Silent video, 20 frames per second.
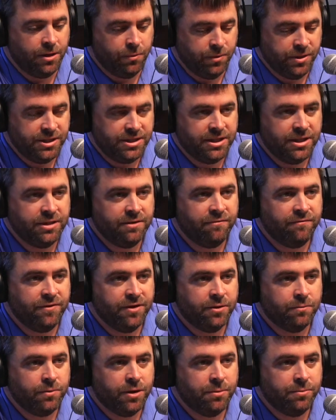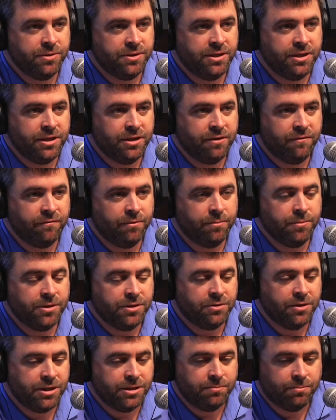Yeah, we send a field representative from the
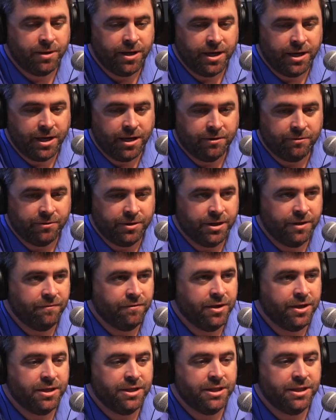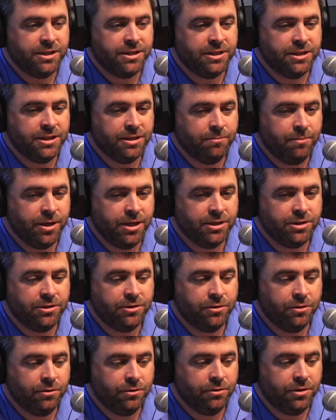truss plant out on every addition to make
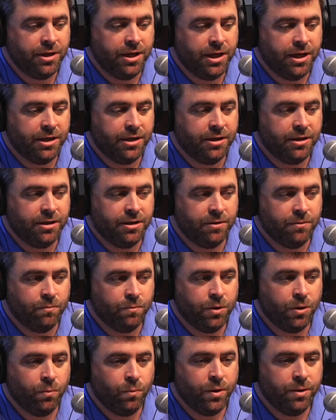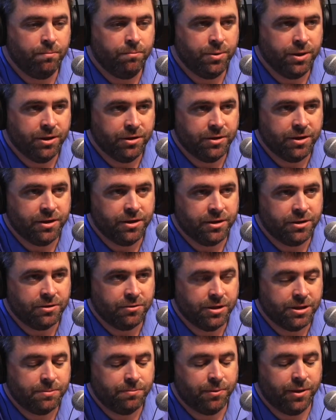sure that what we build in the
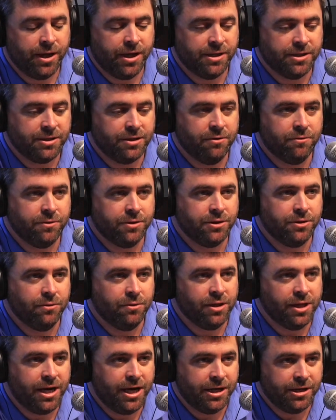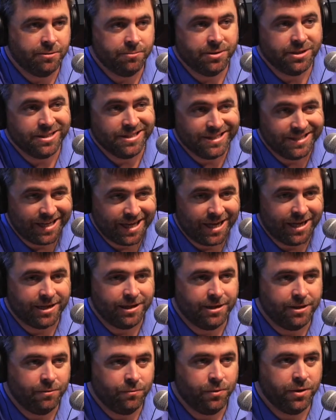truss plant is going to line up
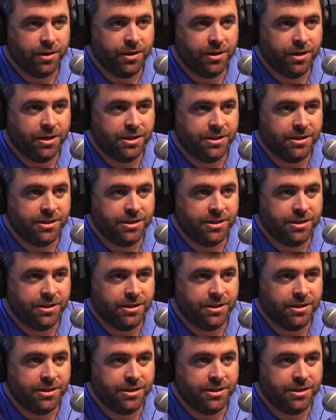exactly with the